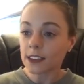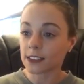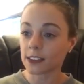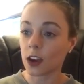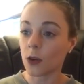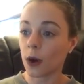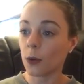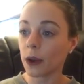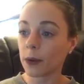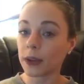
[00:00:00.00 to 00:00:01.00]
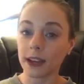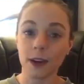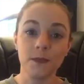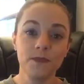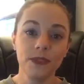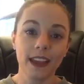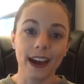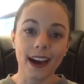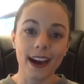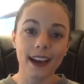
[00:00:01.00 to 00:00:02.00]
So away we go.
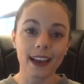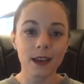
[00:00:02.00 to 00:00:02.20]
I